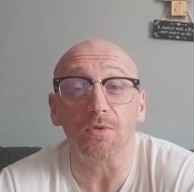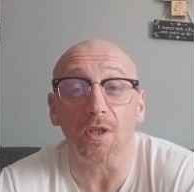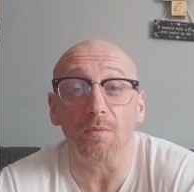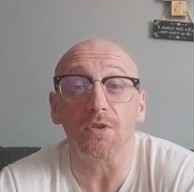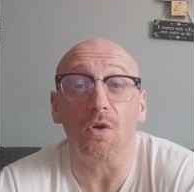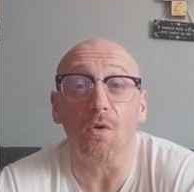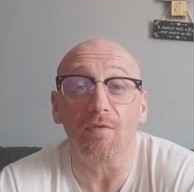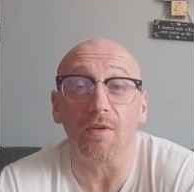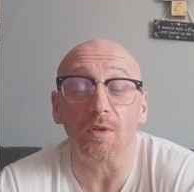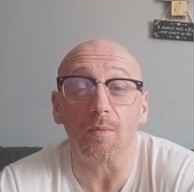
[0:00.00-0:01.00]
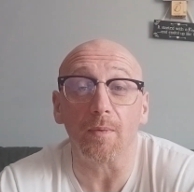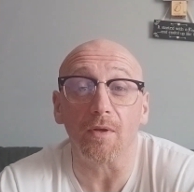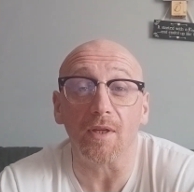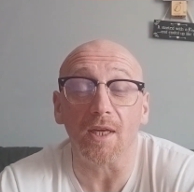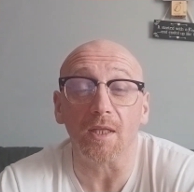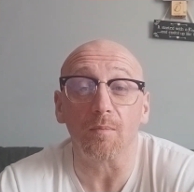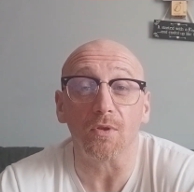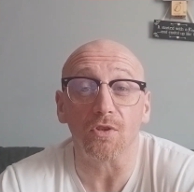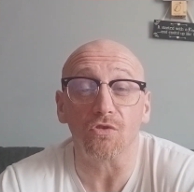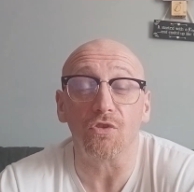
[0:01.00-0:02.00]
It was co-founded by Mary Halligan,
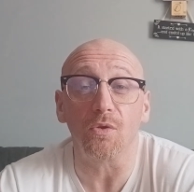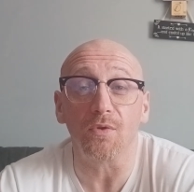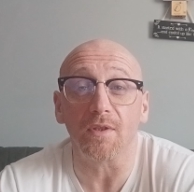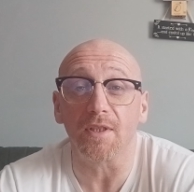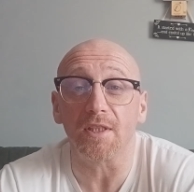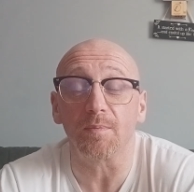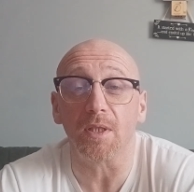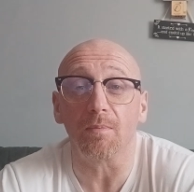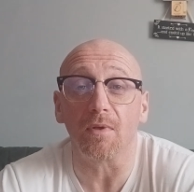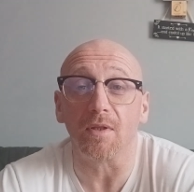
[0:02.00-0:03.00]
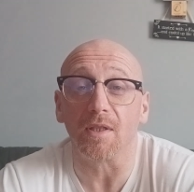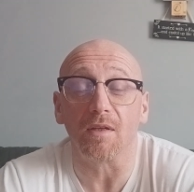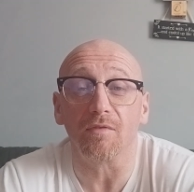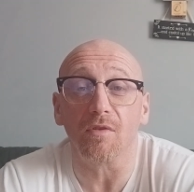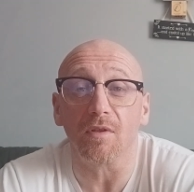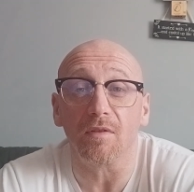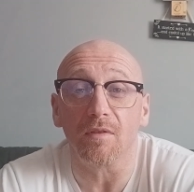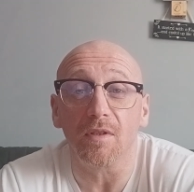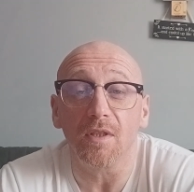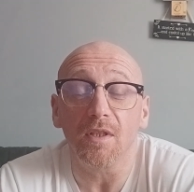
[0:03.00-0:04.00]
but the truth and these people like are fucking
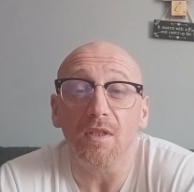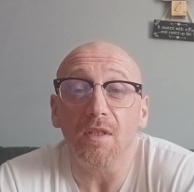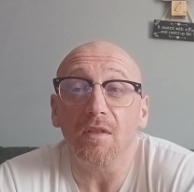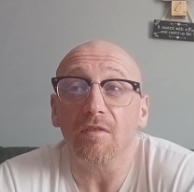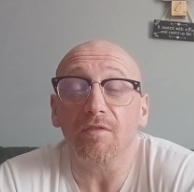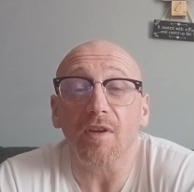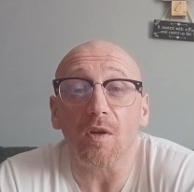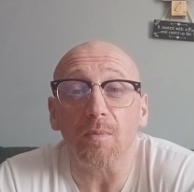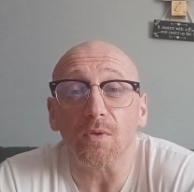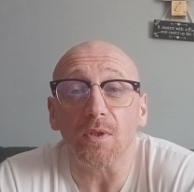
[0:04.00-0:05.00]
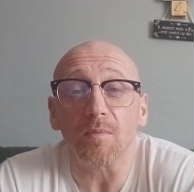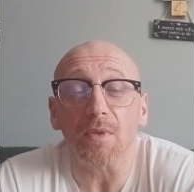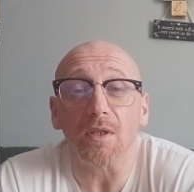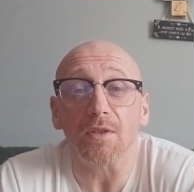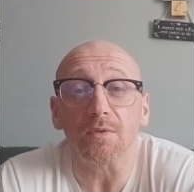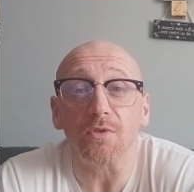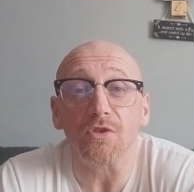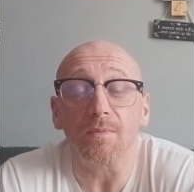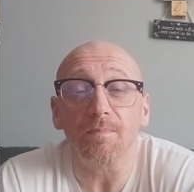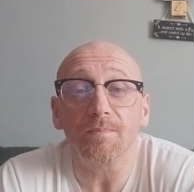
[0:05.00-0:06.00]
far between, being honest with you.